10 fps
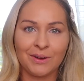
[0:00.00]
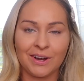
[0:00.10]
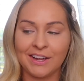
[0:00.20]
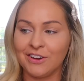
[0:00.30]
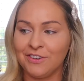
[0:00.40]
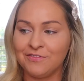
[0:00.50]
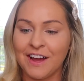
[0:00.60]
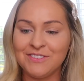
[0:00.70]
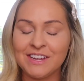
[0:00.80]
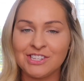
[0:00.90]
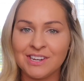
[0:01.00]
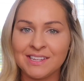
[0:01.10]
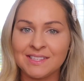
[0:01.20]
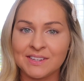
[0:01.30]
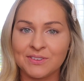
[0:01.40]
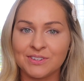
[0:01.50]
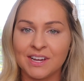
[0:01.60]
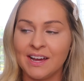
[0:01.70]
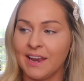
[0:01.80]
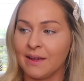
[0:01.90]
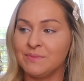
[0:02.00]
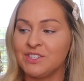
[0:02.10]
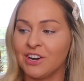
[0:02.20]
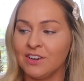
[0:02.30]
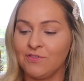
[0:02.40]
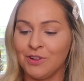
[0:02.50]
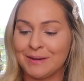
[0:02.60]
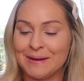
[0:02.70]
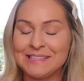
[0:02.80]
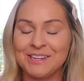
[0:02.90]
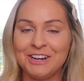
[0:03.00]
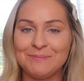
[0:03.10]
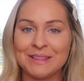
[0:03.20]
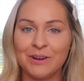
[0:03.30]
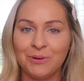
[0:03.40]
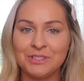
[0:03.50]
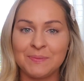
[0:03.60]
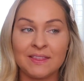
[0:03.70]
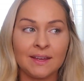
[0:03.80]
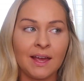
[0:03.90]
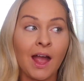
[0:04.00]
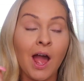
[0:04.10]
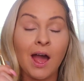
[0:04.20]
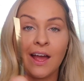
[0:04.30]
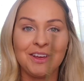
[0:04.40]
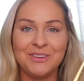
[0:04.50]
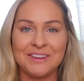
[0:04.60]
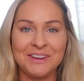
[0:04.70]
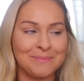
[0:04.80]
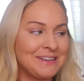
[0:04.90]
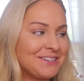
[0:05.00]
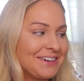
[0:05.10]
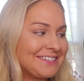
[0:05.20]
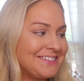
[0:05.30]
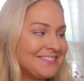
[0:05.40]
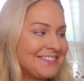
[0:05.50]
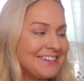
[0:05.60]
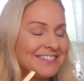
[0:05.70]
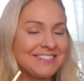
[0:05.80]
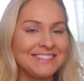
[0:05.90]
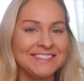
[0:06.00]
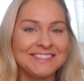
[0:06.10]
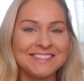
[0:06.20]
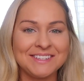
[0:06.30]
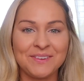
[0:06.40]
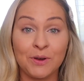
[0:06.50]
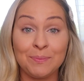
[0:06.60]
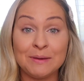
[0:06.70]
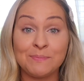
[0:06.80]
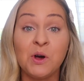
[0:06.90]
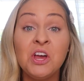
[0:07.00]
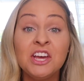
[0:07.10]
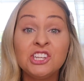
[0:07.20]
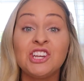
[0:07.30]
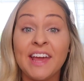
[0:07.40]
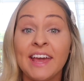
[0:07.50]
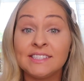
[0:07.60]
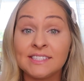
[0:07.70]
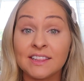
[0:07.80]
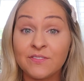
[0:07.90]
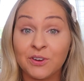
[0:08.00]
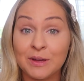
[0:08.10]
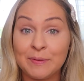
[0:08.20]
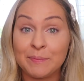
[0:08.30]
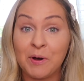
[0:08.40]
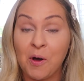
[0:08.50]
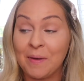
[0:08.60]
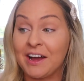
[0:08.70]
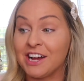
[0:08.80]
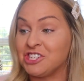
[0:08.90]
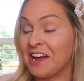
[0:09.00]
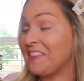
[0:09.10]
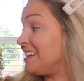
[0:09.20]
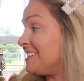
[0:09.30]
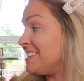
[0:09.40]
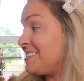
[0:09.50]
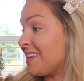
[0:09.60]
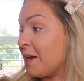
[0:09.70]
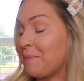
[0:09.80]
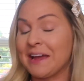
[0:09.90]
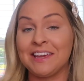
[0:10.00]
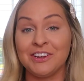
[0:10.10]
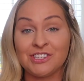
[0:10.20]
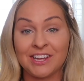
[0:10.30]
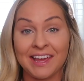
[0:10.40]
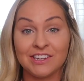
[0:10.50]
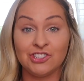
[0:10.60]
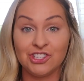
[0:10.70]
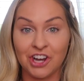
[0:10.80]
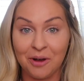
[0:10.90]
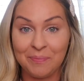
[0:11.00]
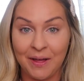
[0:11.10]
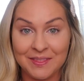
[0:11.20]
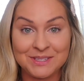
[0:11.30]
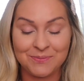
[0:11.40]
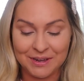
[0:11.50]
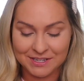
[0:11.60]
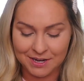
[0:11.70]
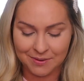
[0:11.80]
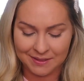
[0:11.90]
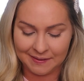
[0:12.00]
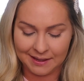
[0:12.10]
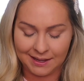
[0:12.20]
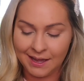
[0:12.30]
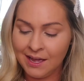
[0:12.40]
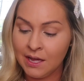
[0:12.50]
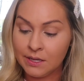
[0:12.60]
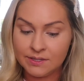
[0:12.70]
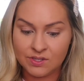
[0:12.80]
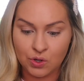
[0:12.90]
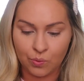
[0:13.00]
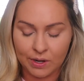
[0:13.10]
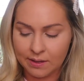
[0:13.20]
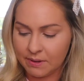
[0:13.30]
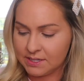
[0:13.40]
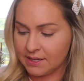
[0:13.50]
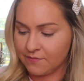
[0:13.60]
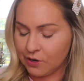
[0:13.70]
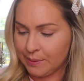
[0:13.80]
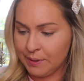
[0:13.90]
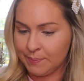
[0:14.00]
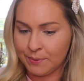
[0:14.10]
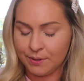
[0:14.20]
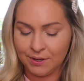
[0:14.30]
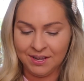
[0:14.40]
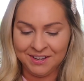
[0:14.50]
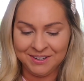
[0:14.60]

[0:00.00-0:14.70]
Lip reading: All right, y'all, foundation and concealer done. I'm starting to feel like myself, but the ultimate thing, you can hear my dog downstairs. She sees the delivery people. She hates delivery people. Oh my gosh, now that I did this setup back here, she can't jump on this window and like scream at delivery people.